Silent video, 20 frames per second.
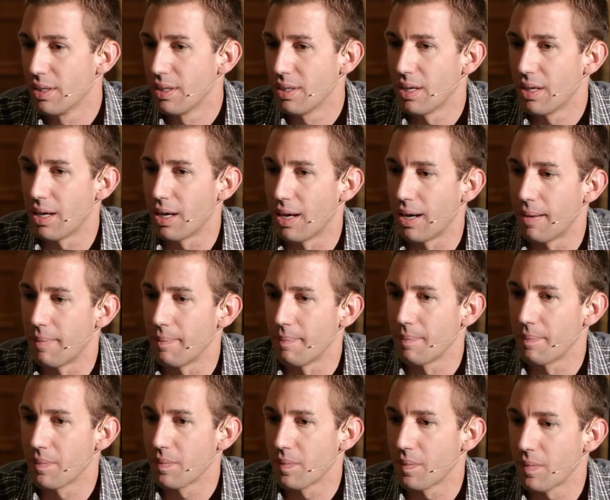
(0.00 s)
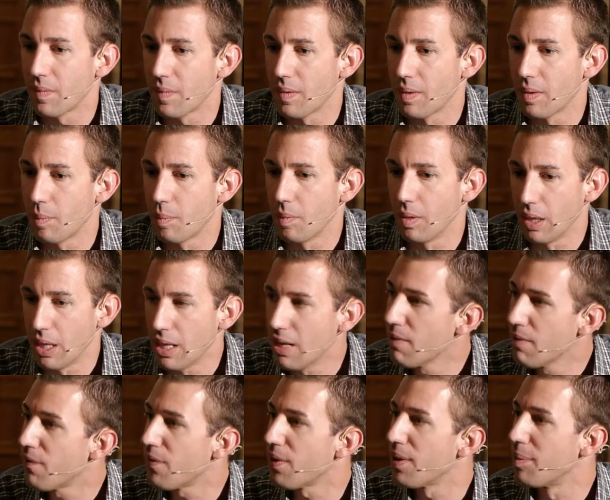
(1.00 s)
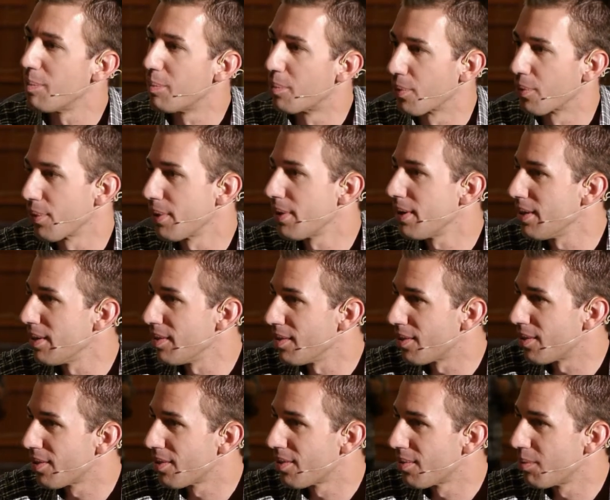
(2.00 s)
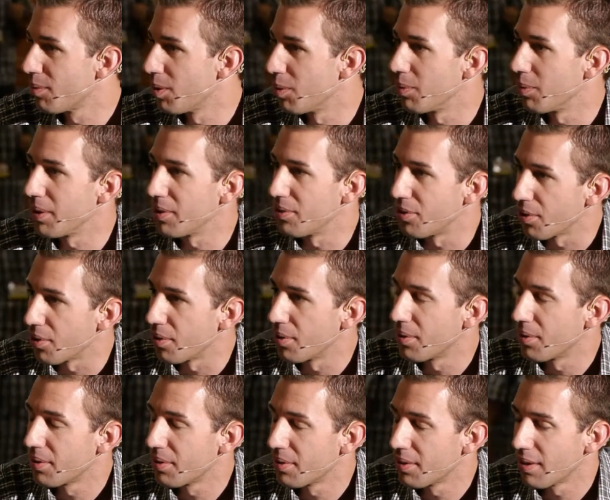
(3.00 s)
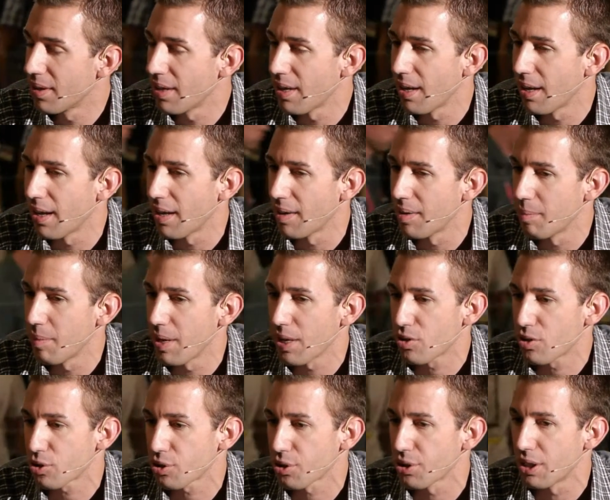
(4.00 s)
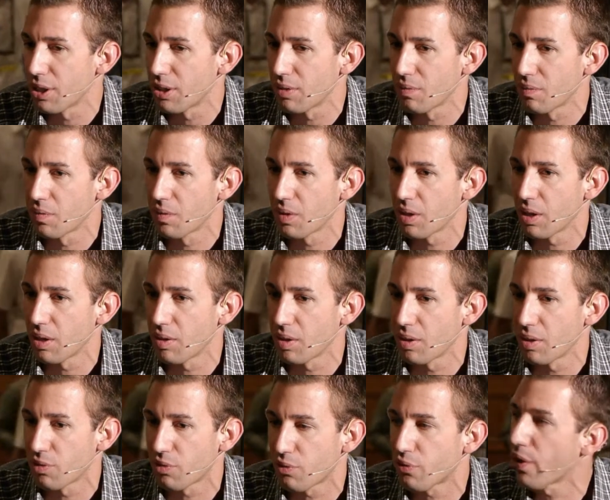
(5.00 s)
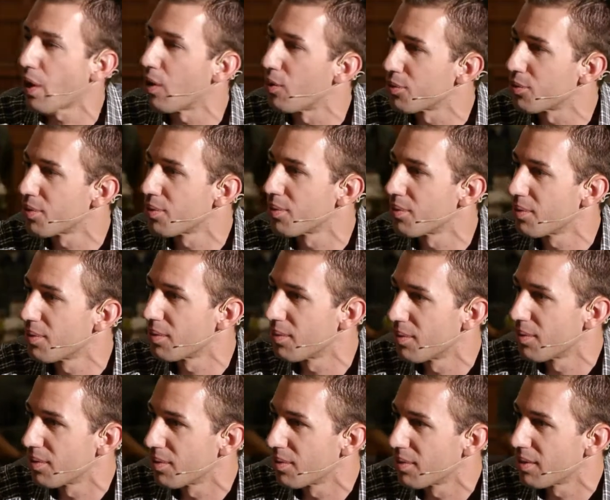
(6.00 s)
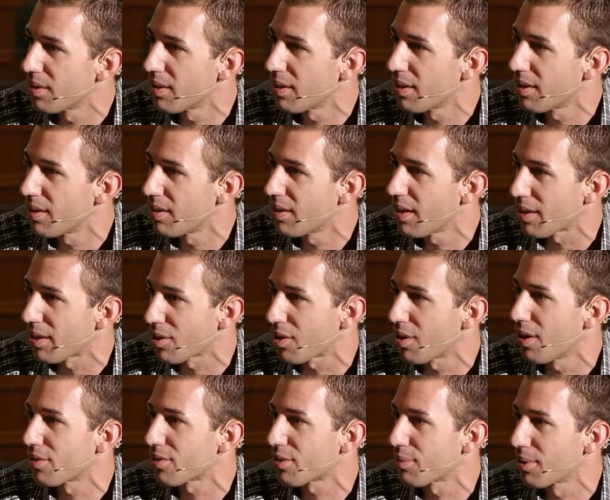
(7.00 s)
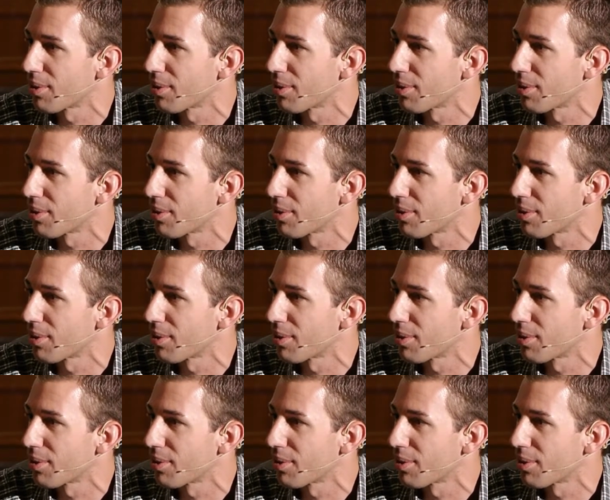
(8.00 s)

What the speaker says: live and breathe what we do and make sure that it is felt at the customer